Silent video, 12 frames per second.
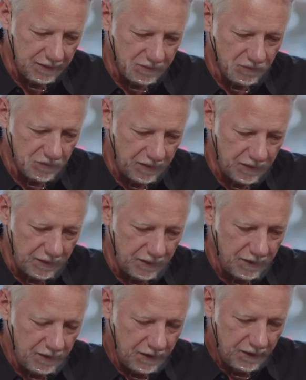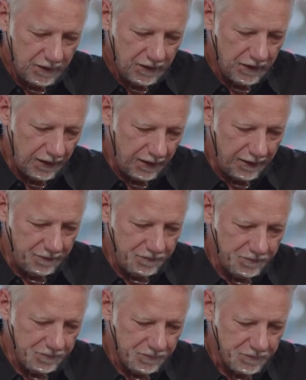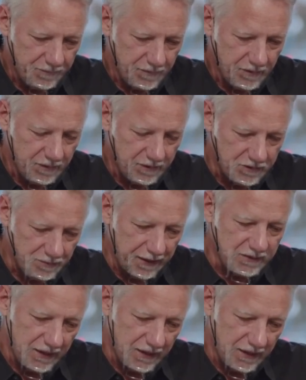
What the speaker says: to really, the space